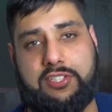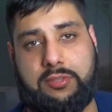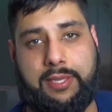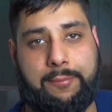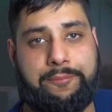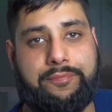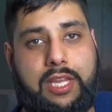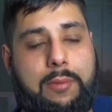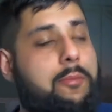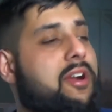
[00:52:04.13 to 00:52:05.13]
it to me."
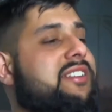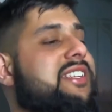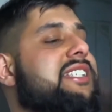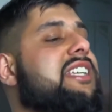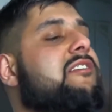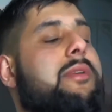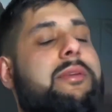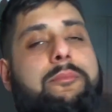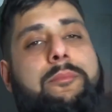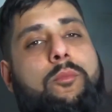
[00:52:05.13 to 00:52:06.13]
Abu Bakr says, "Give
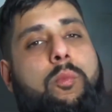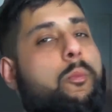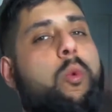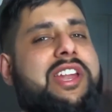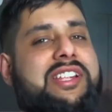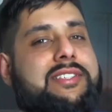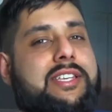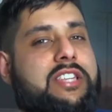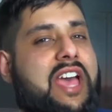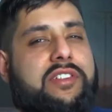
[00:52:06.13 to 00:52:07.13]
me
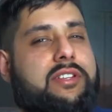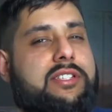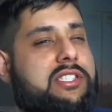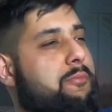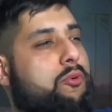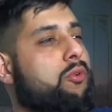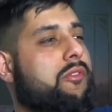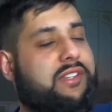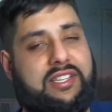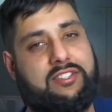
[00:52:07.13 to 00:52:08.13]
witnesses, evidence,
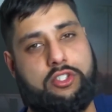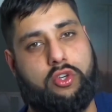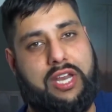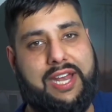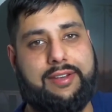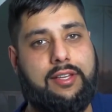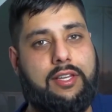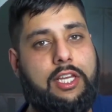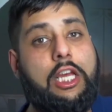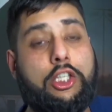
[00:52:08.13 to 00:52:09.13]
proof that this is your land."
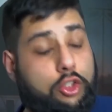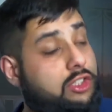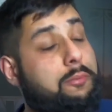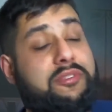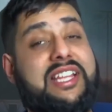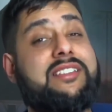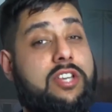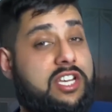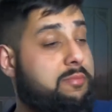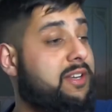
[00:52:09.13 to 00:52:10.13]
So she presents
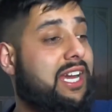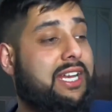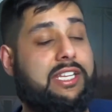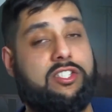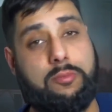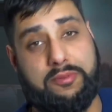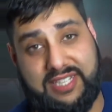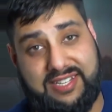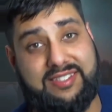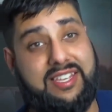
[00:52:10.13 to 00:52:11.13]
her husband Ali, she
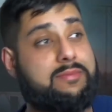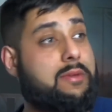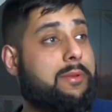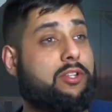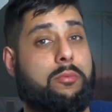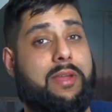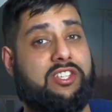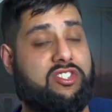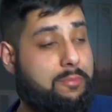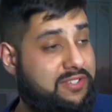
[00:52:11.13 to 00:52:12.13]
presents Asma bint Umays,
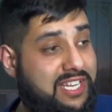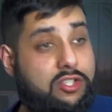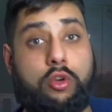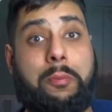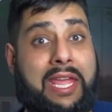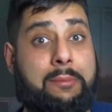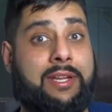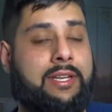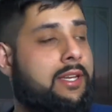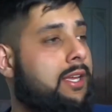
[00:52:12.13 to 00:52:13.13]
she presents
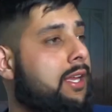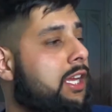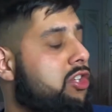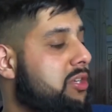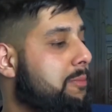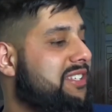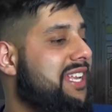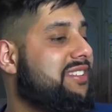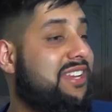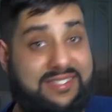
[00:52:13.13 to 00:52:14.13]
Ayman, she
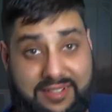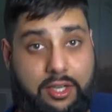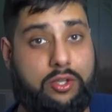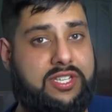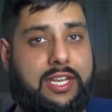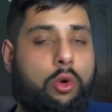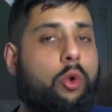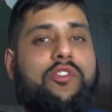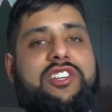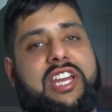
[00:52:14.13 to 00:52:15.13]
presents Hassan and Hussein,
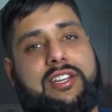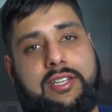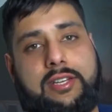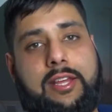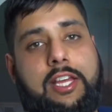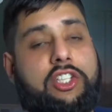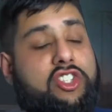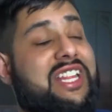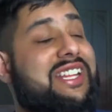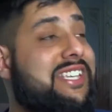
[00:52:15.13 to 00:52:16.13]
all rejected.
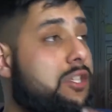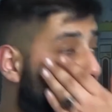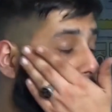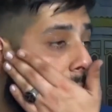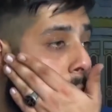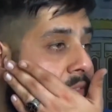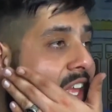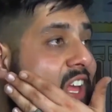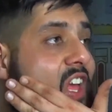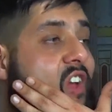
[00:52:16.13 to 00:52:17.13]
She then says, "Okay,
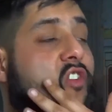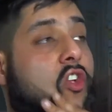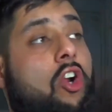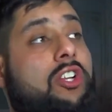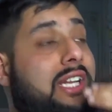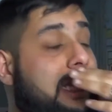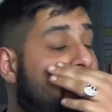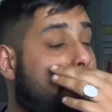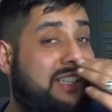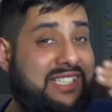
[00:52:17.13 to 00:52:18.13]
if you're not going to
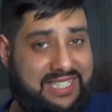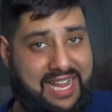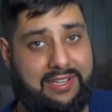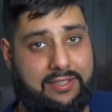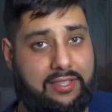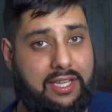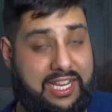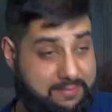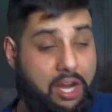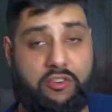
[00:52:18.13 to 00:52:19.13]
give me this land
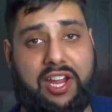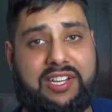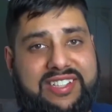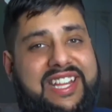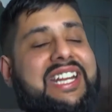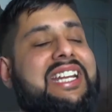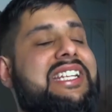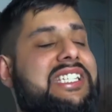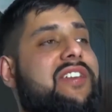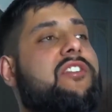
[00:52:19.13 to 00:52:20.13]
as my right, then at
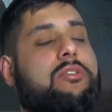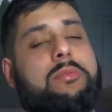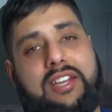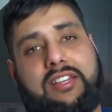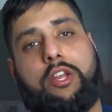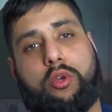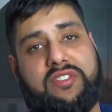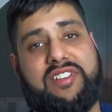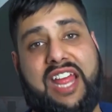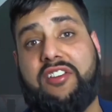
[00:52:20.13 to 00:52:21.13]
least give it to me under the laws
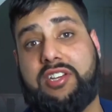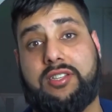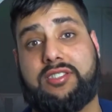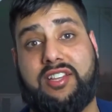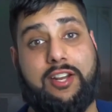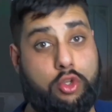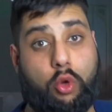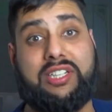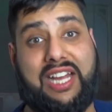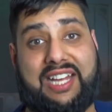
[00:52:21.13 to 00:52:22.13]
of inheritance, that a
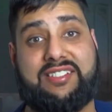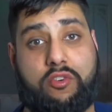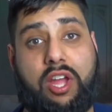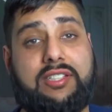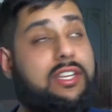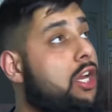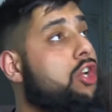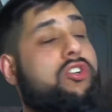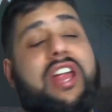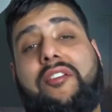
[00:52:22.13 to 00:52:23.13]
daughter has a right
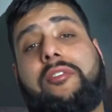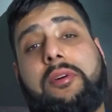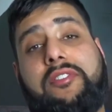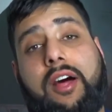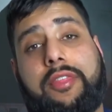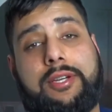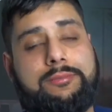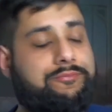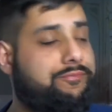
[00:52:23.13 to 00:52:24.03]
to inherit from her father."